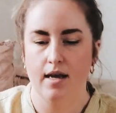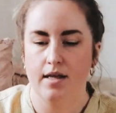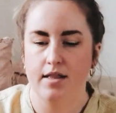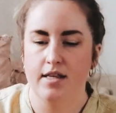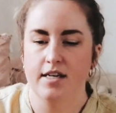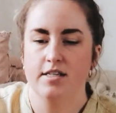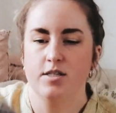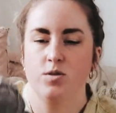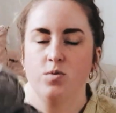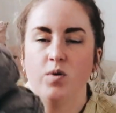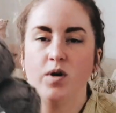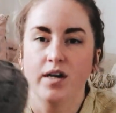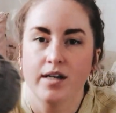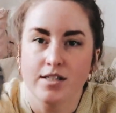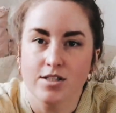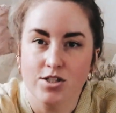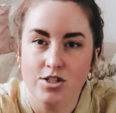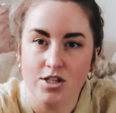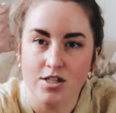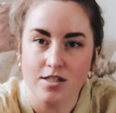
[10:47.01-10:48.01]
This one
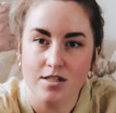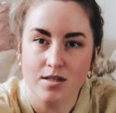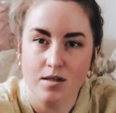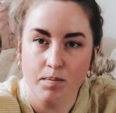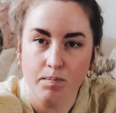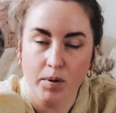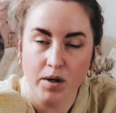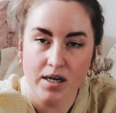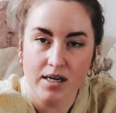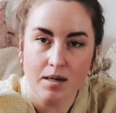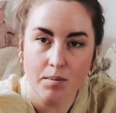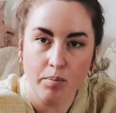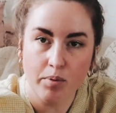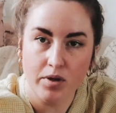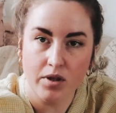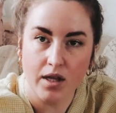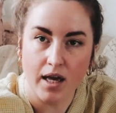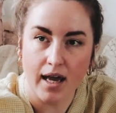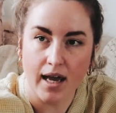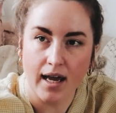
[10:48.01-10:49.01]
is just pretty
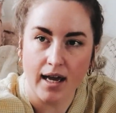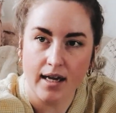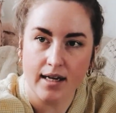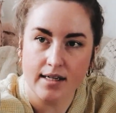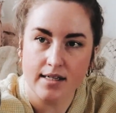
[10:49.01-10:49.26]
plain.